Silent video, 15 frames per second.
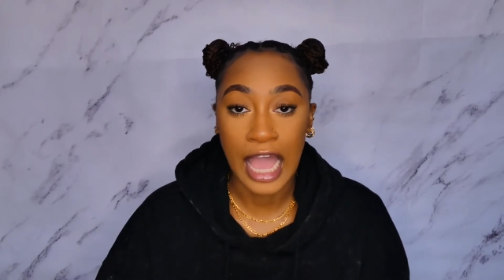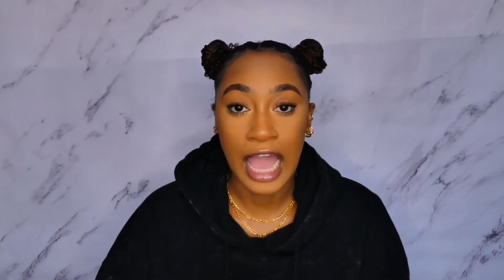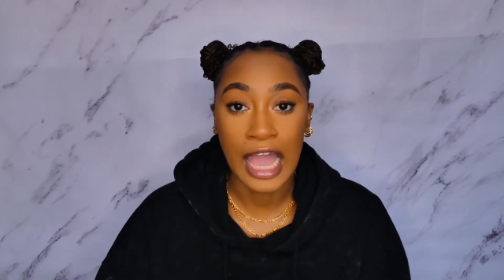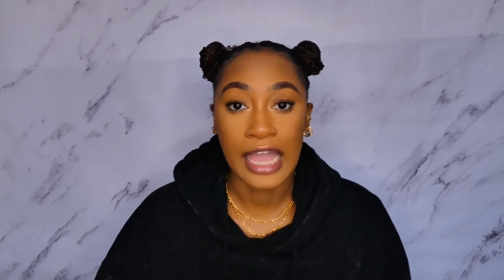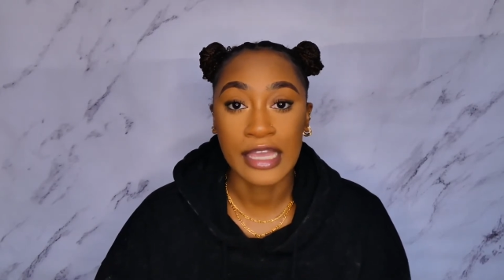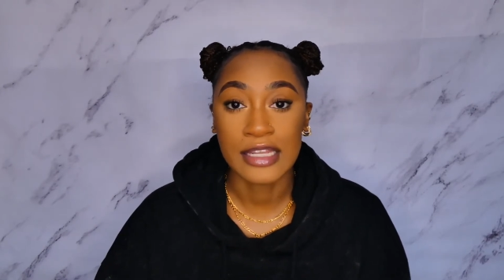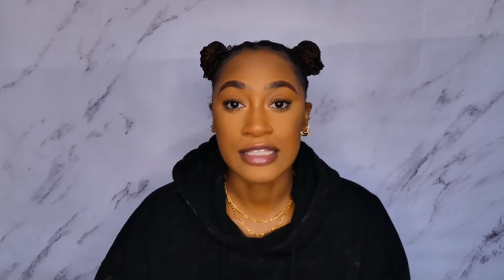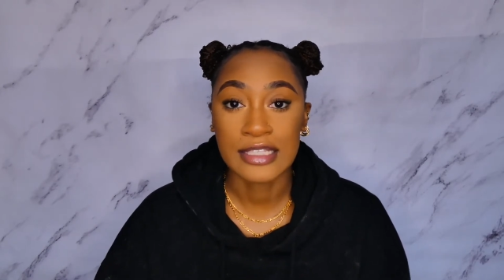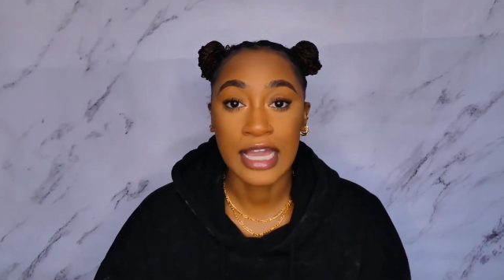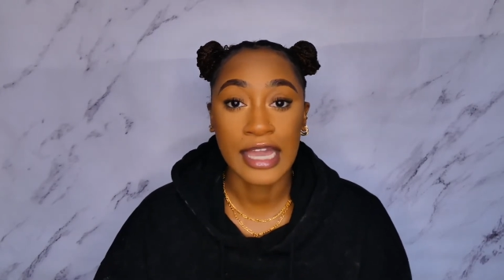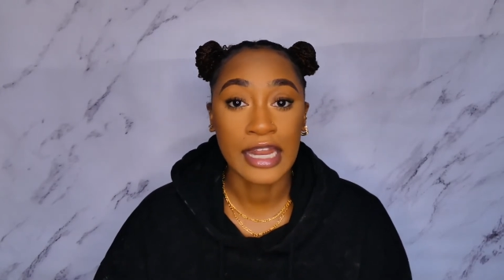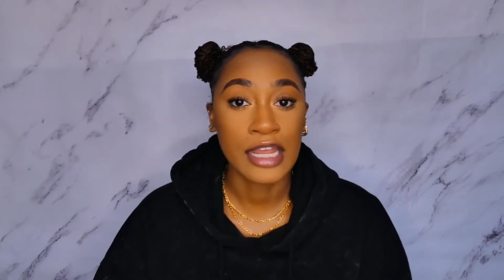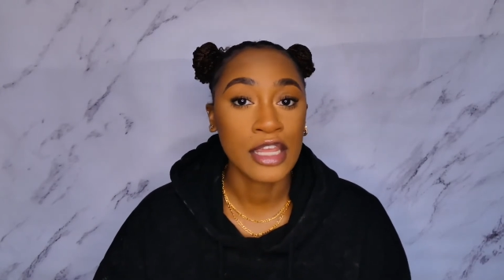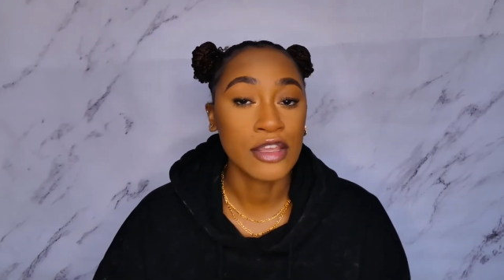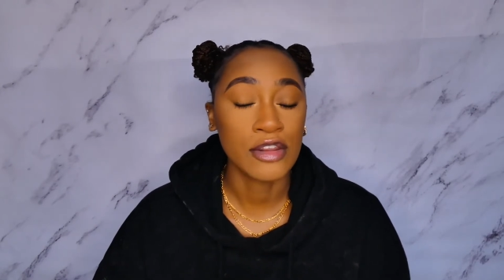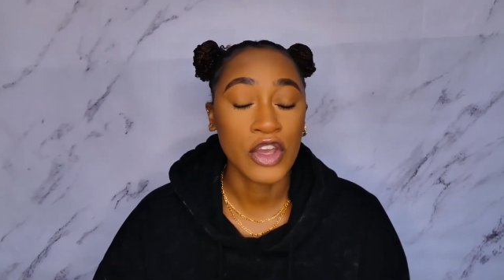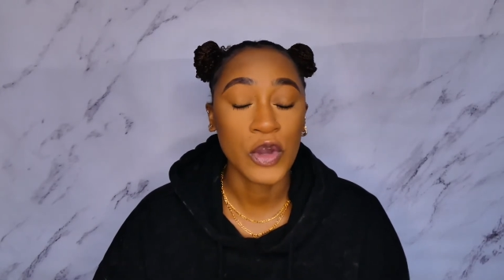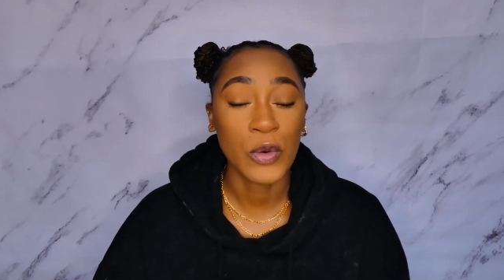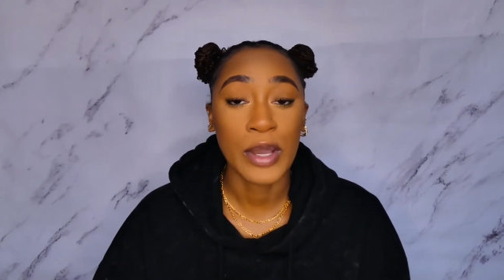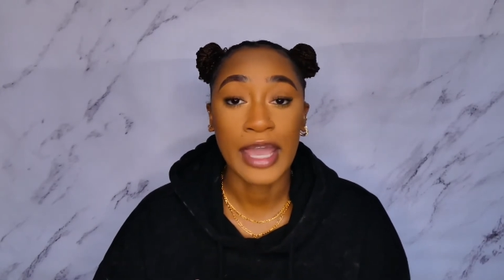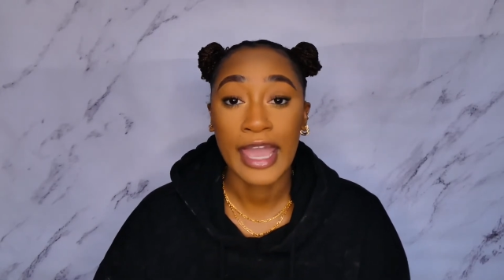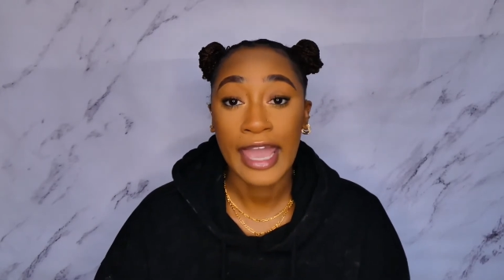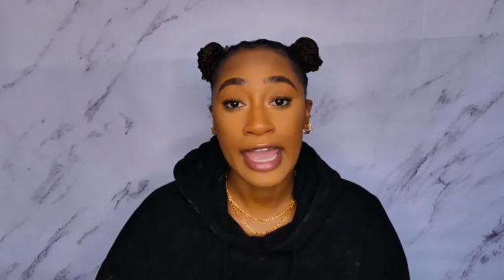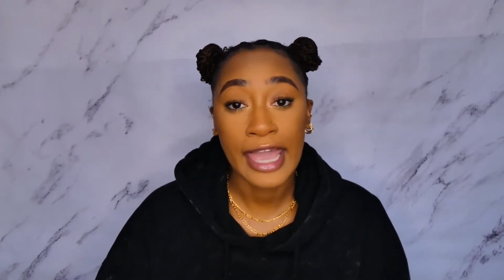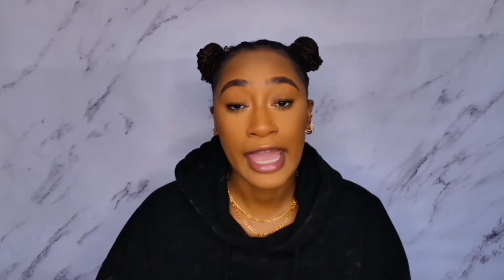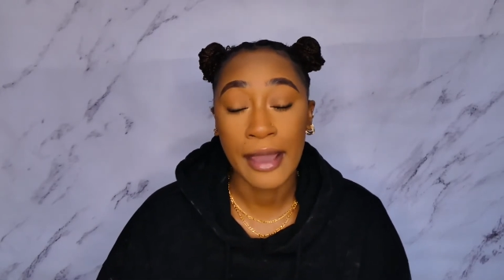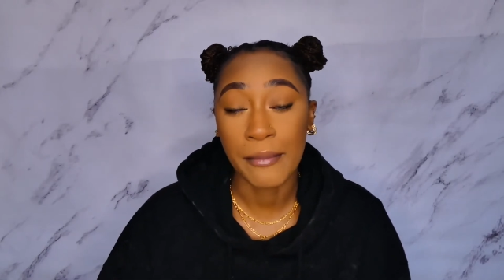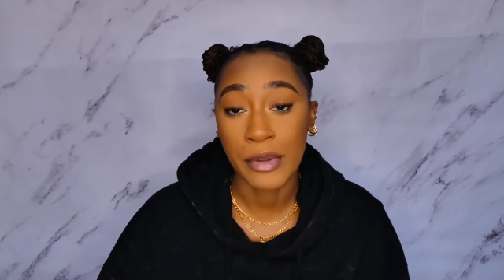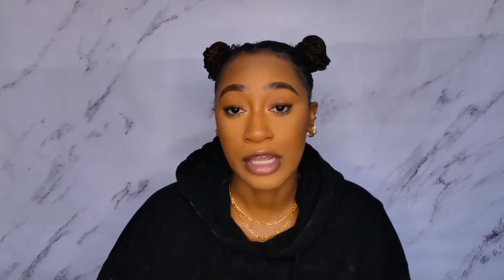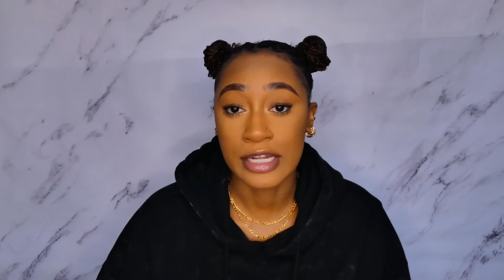I decided, you know what,
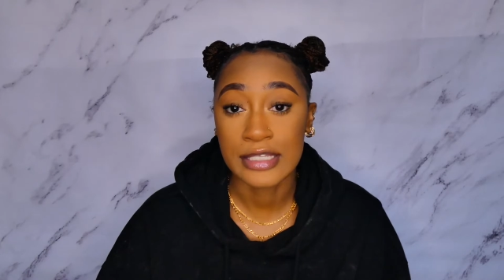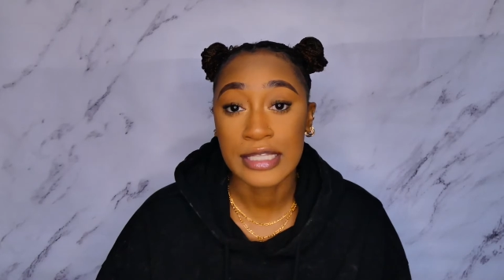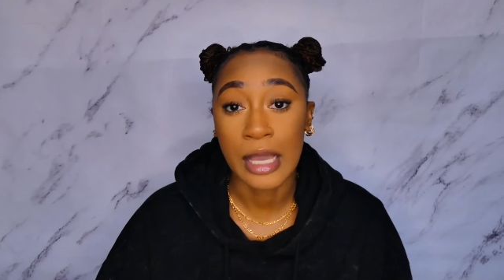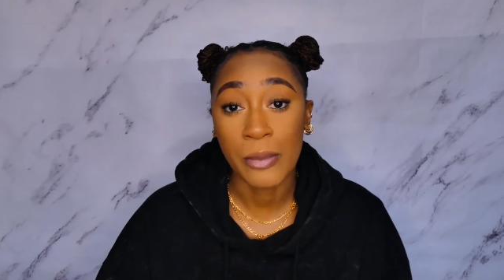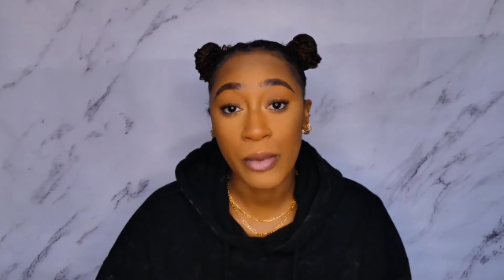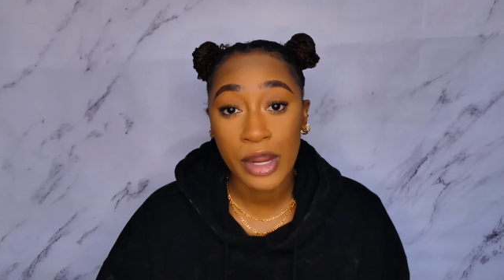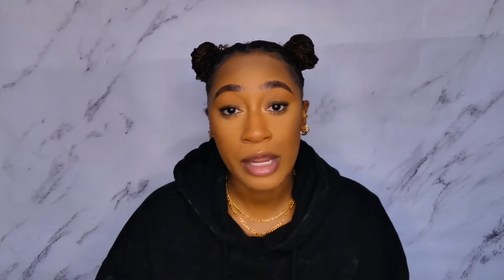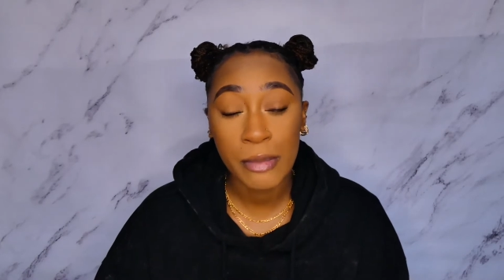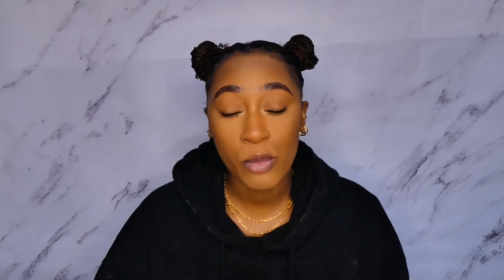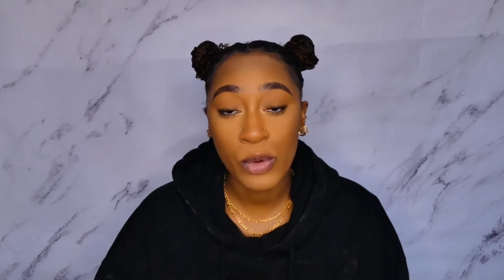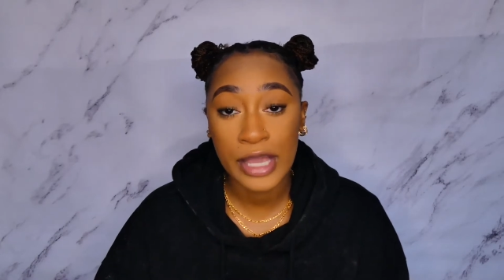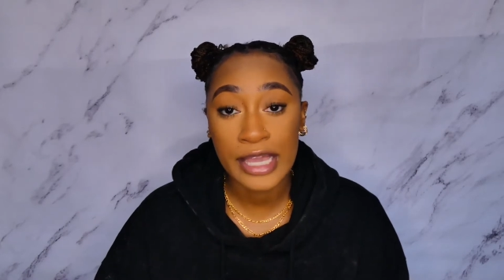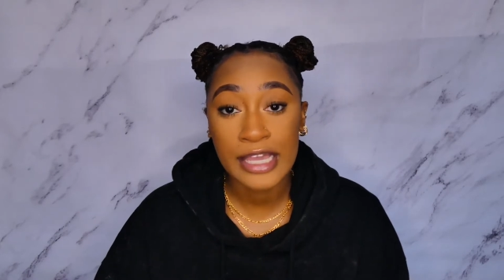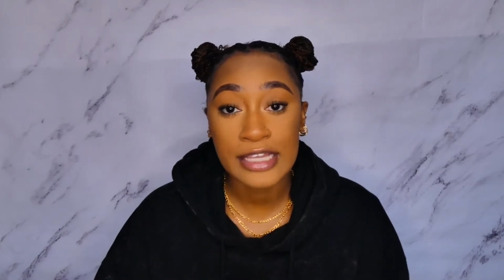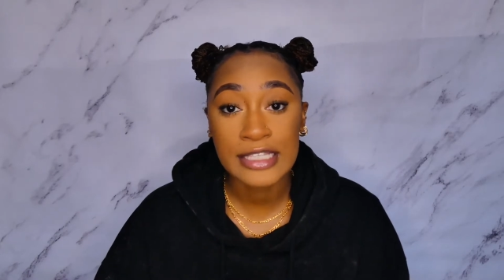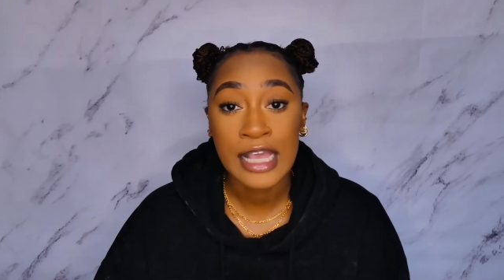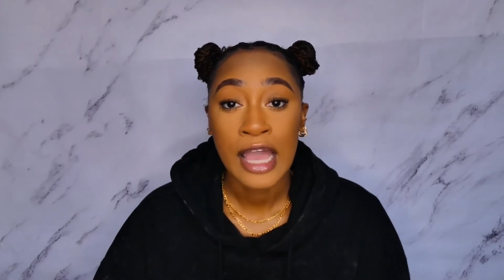hey, I'm gonna stop wearing wigs.